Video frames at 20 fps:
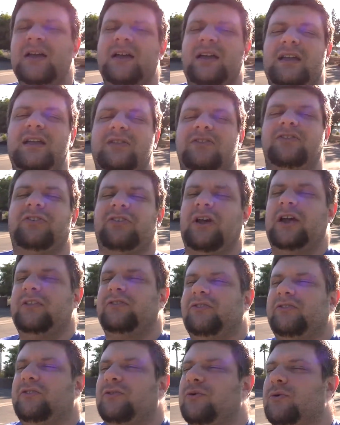inside
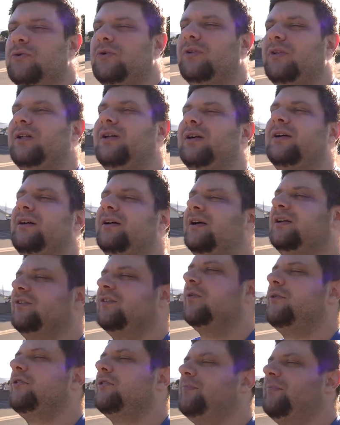school. It's
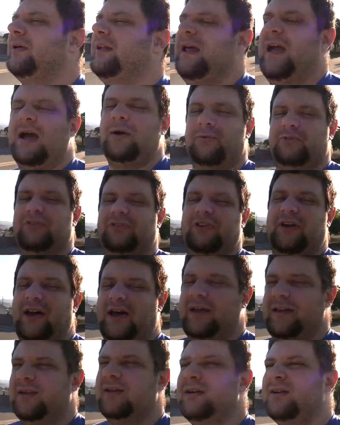always been
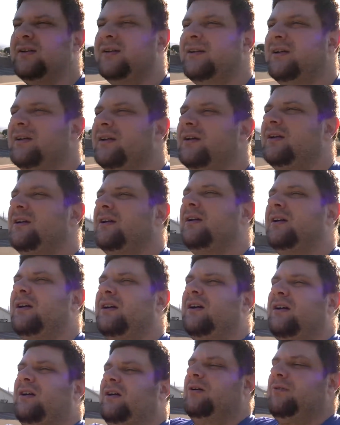outside.
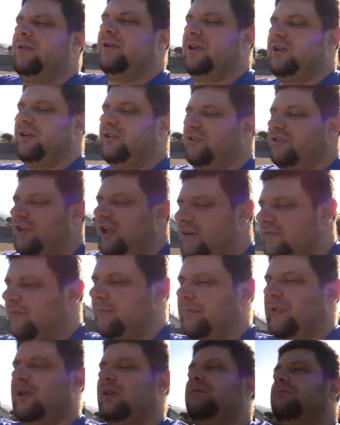You know, you just have a
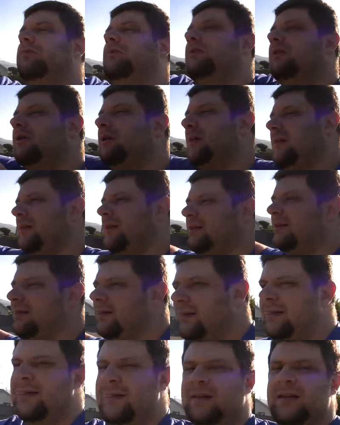big,
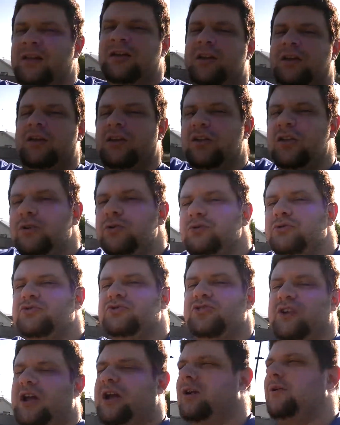huge
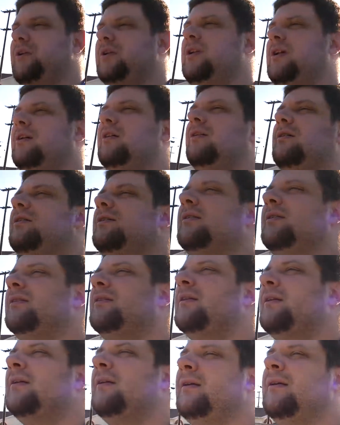area,
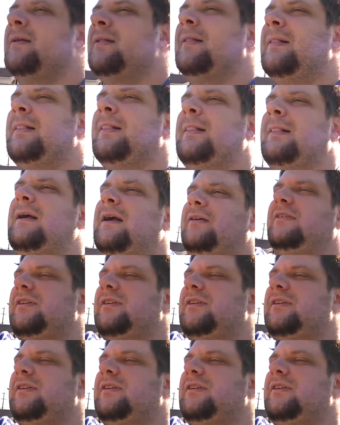and